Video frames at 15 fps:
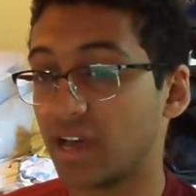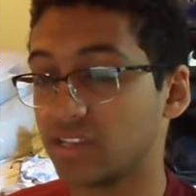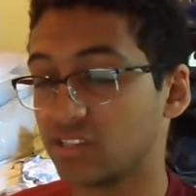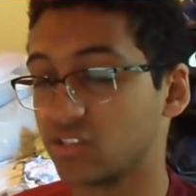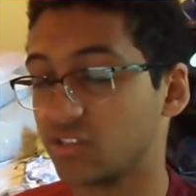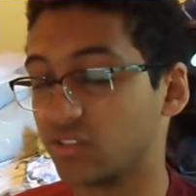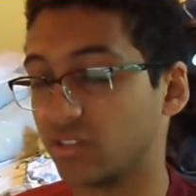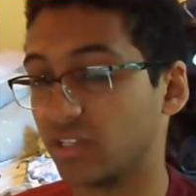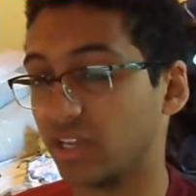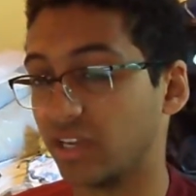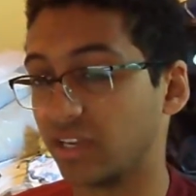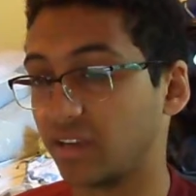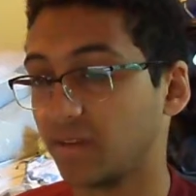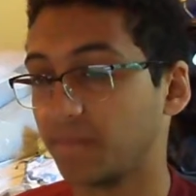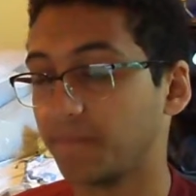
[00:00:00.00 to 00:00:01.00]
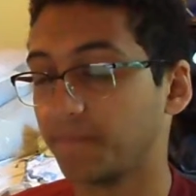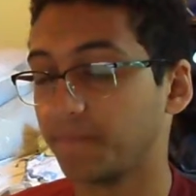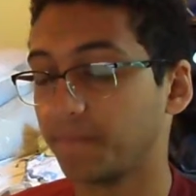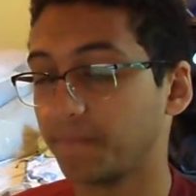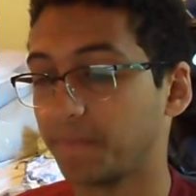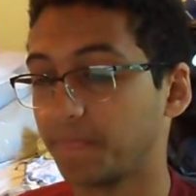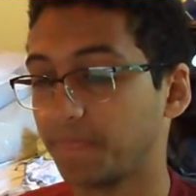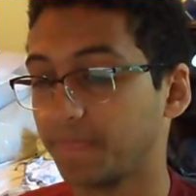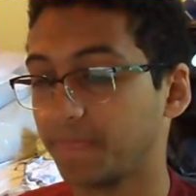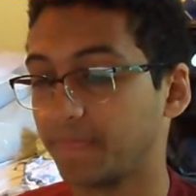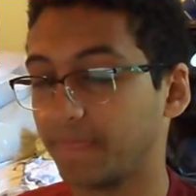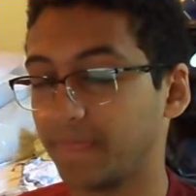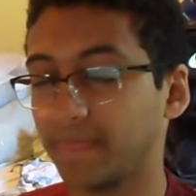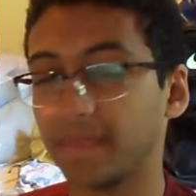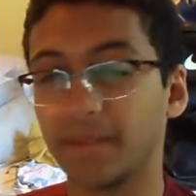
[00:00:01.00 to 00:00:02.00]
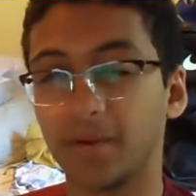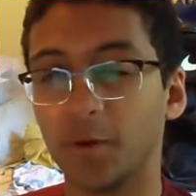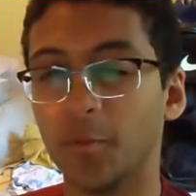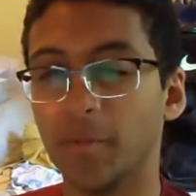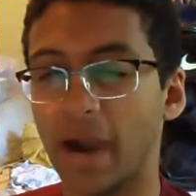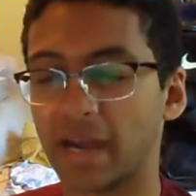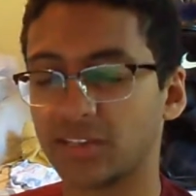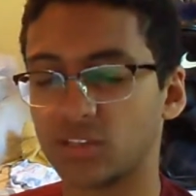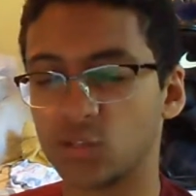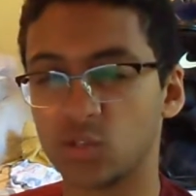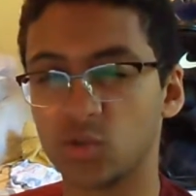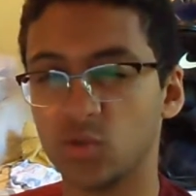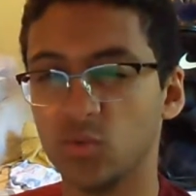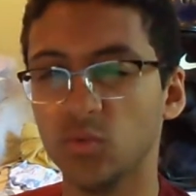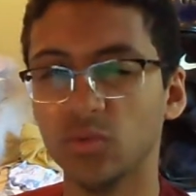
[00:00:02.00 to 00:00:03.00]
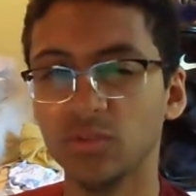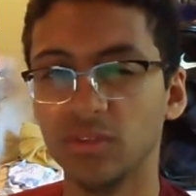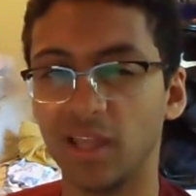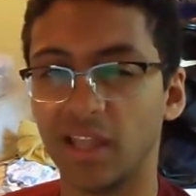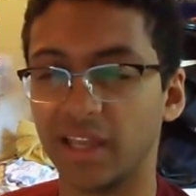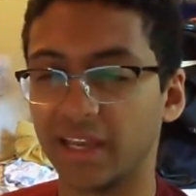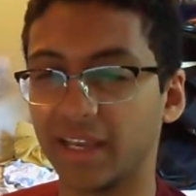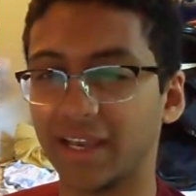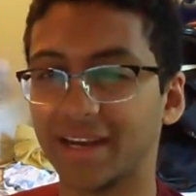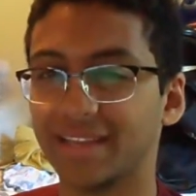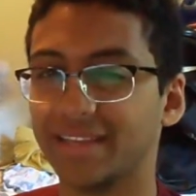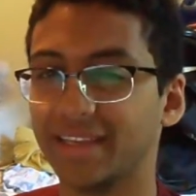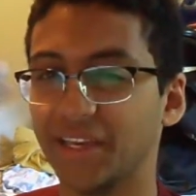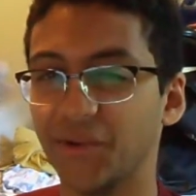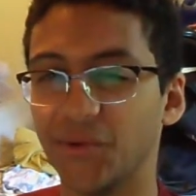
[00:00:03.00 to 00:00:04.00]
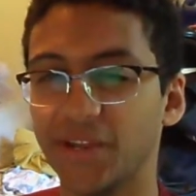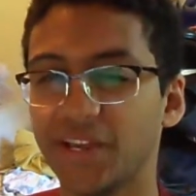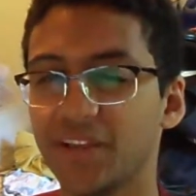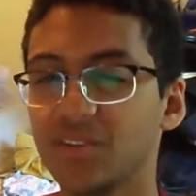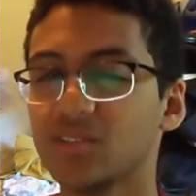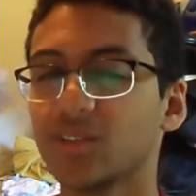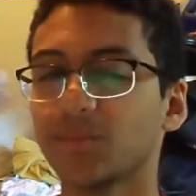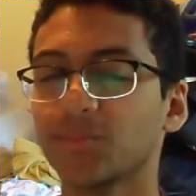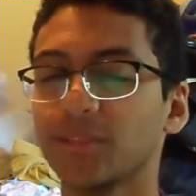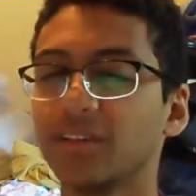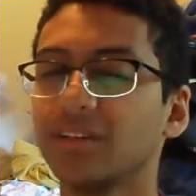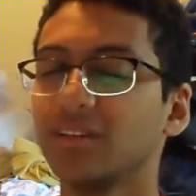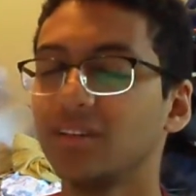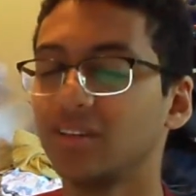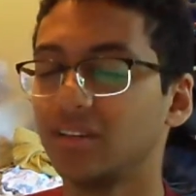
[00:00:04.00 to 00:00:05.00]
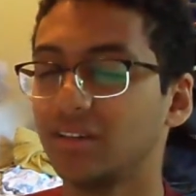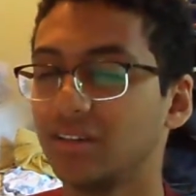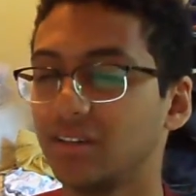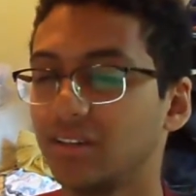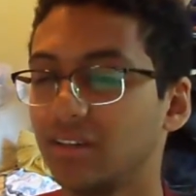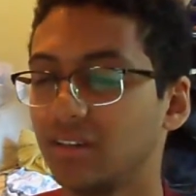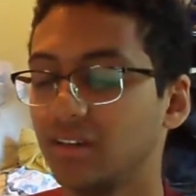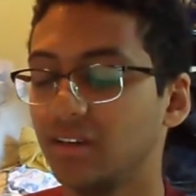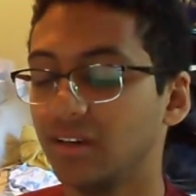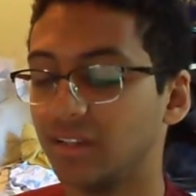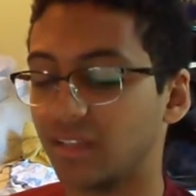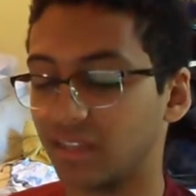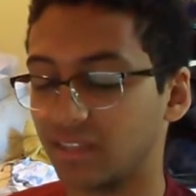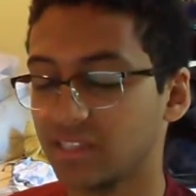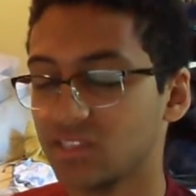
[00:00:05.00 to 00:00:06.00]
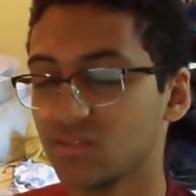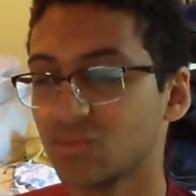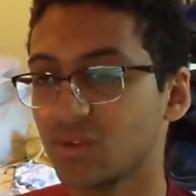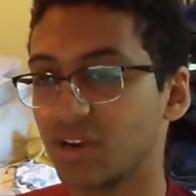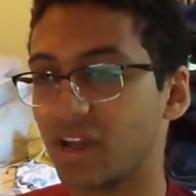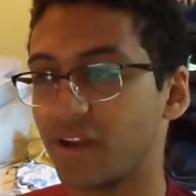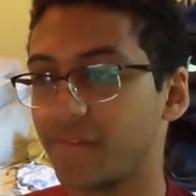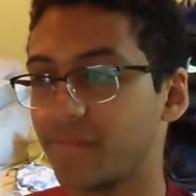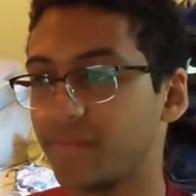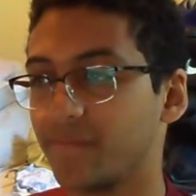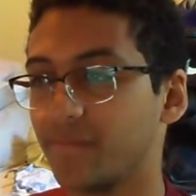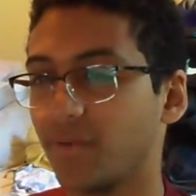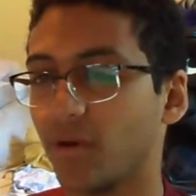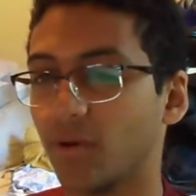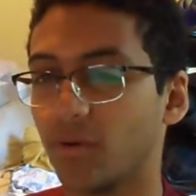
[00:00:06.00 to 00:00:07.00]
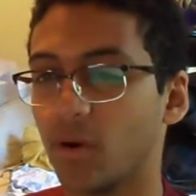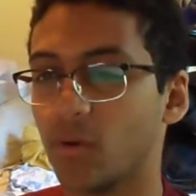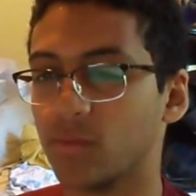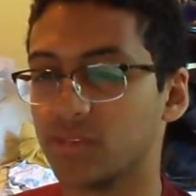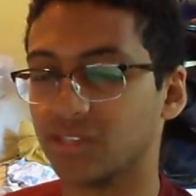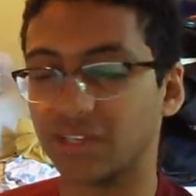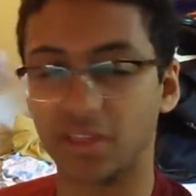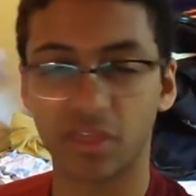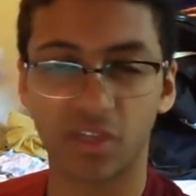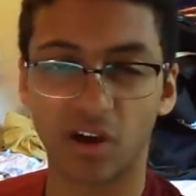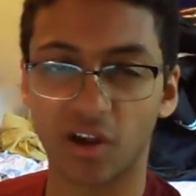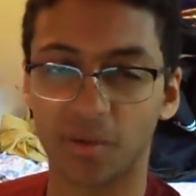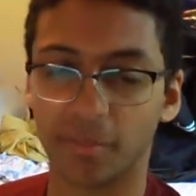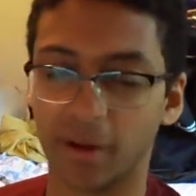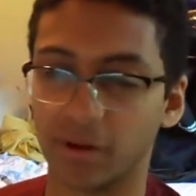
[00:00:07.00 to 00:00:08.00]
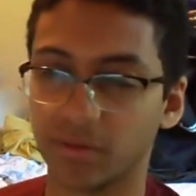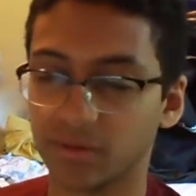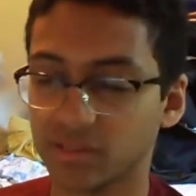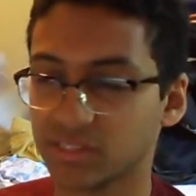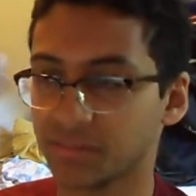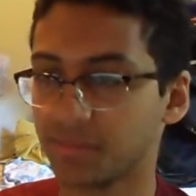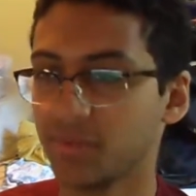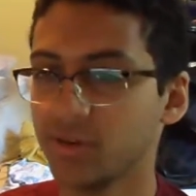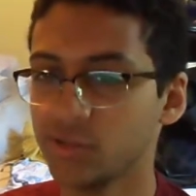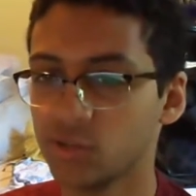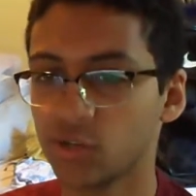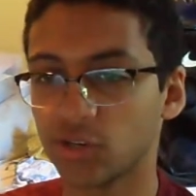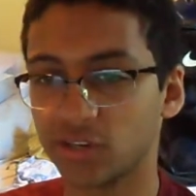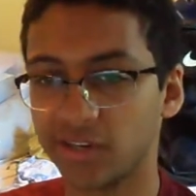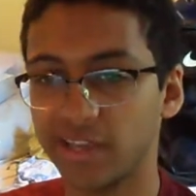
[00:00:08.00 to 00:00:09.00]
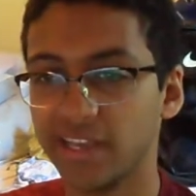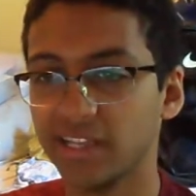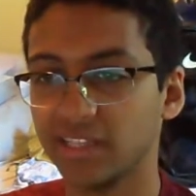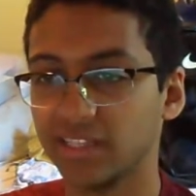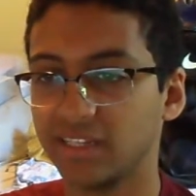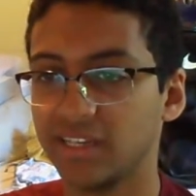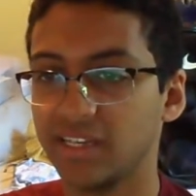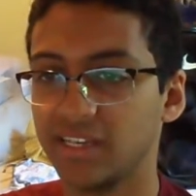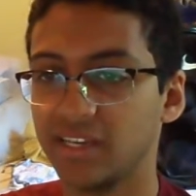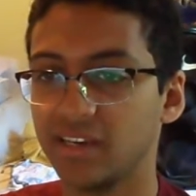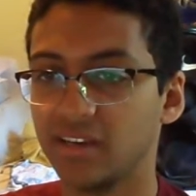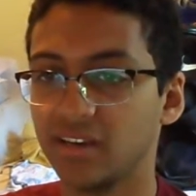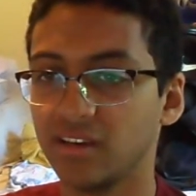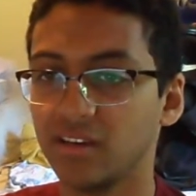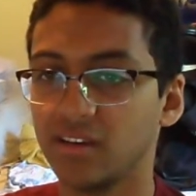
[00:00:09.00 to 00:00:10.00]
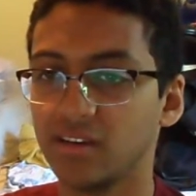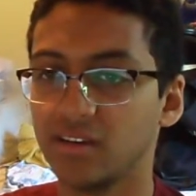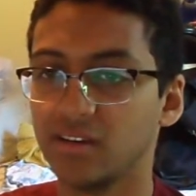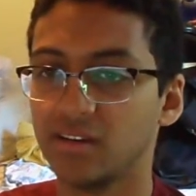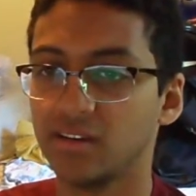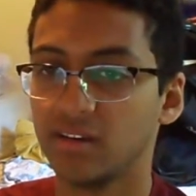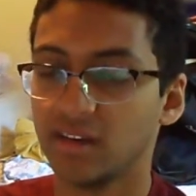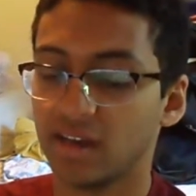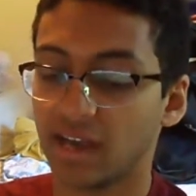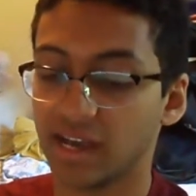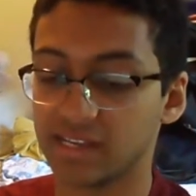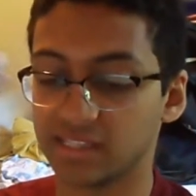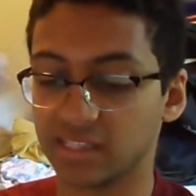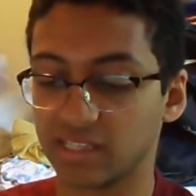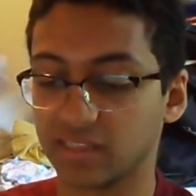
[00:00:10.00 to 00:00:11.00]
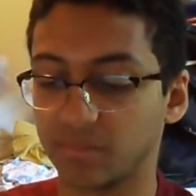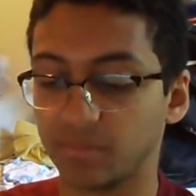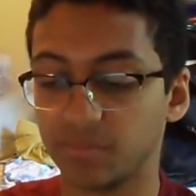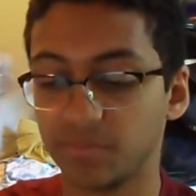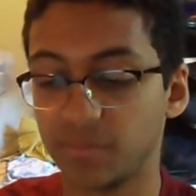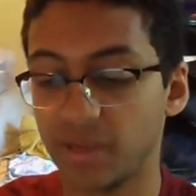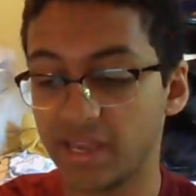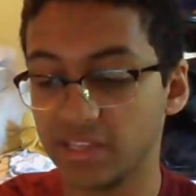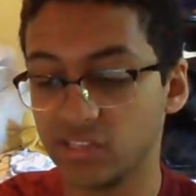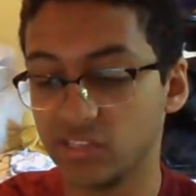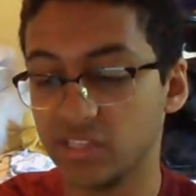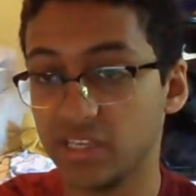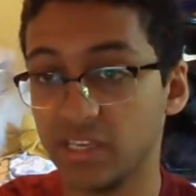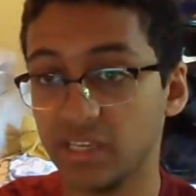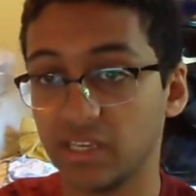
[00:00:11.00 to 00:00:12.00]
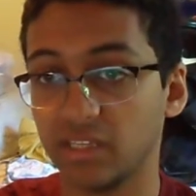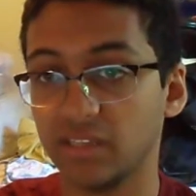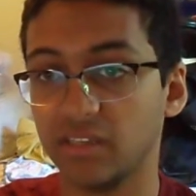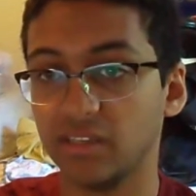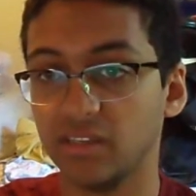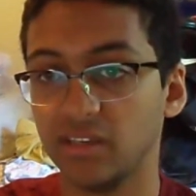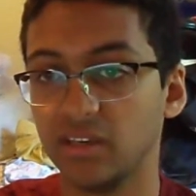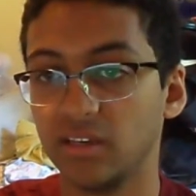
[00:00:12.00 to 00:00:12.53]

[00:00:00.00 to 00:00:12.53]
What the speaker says: should like go back to school and like get a degree or something? Like this is what I've always like thought about because I'm pretty sure Chiellini has like a PhD in